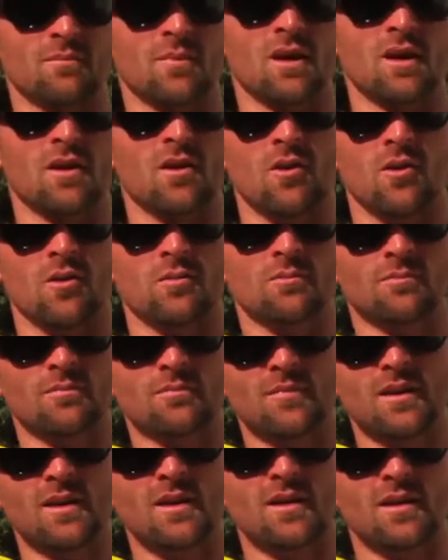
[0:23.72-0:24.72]
my home.
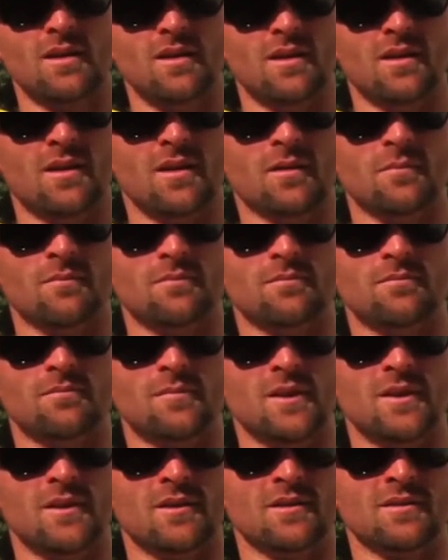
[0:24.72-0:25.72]

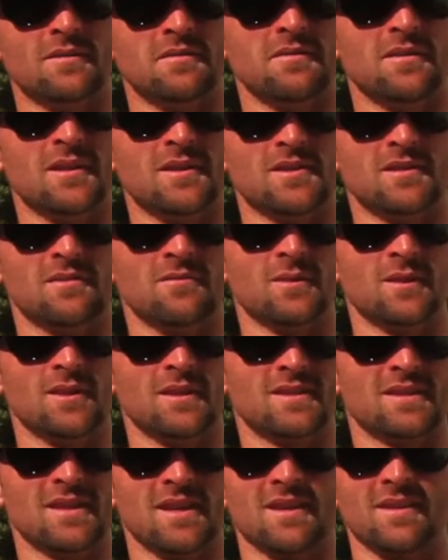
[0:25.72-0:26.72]
It doesn't
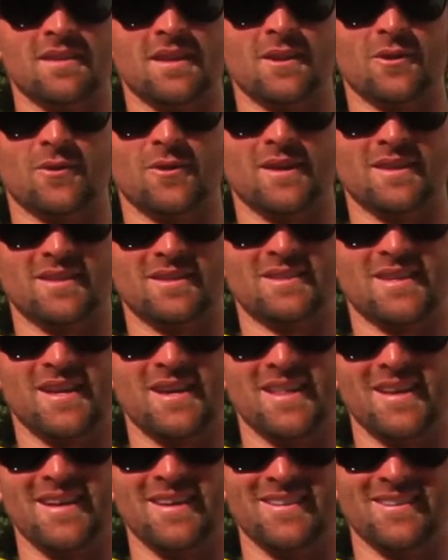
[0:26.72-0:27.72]
really sound that great to
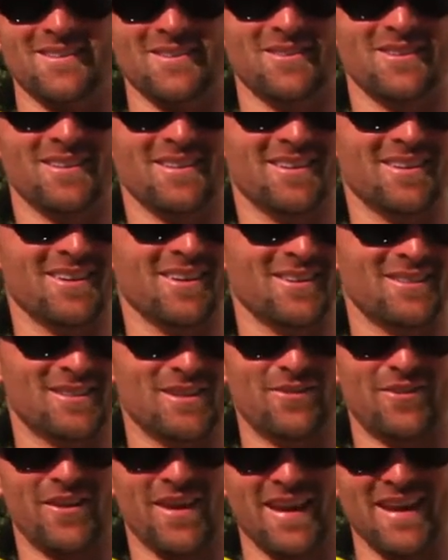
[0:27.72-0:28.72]
say that to the
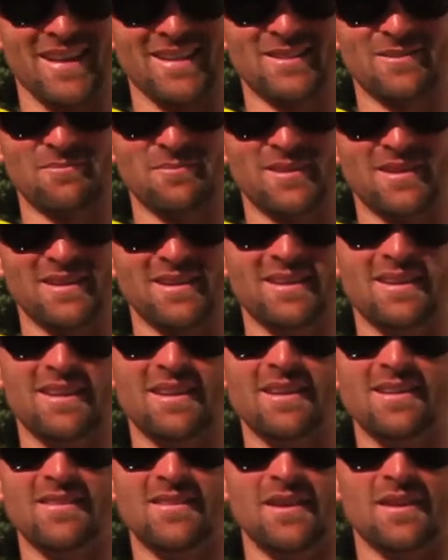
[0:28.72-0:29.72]
Aussie fans, but
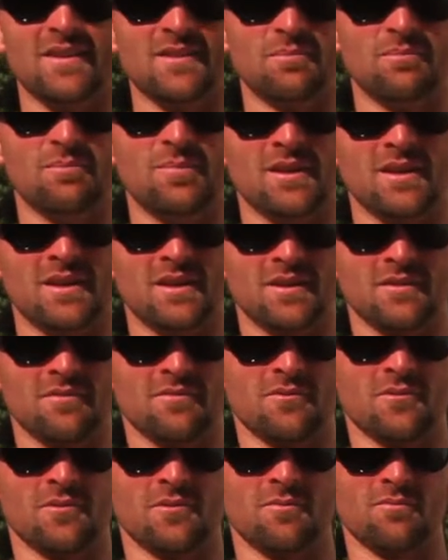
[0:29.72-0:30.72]
that's been here
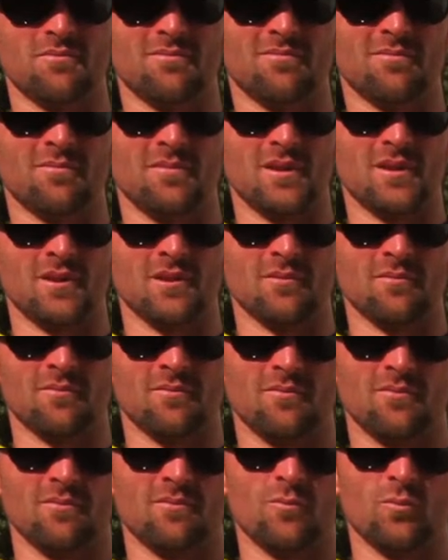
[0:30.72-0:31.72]
for,
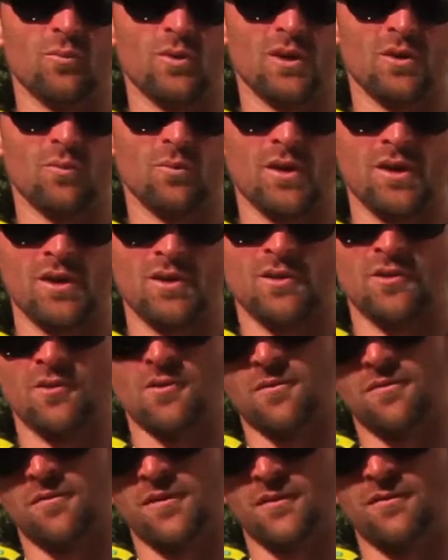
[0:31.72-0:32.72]
when
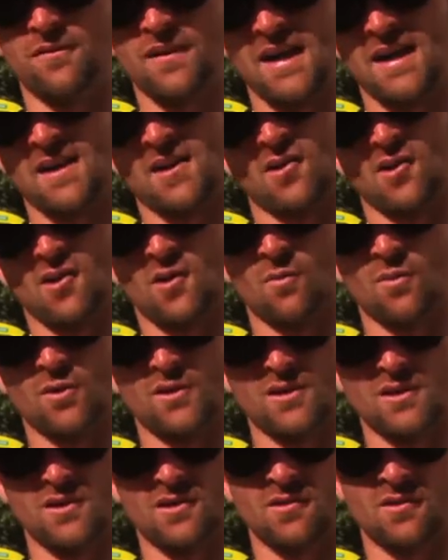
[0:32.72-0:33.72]
you're 15 and
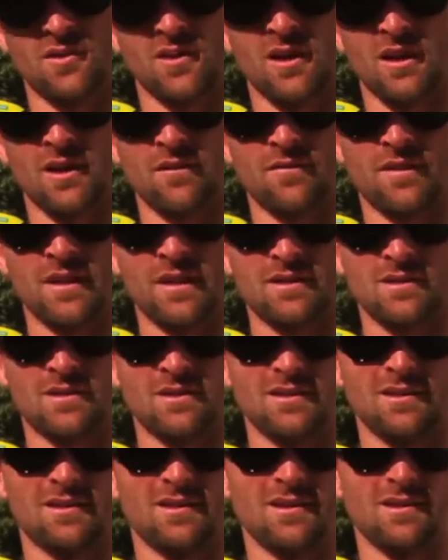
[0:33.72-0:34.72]
onwards in your life,
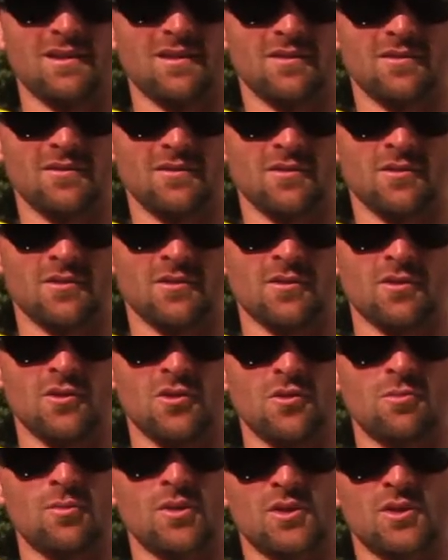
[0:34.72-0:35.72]
that's, your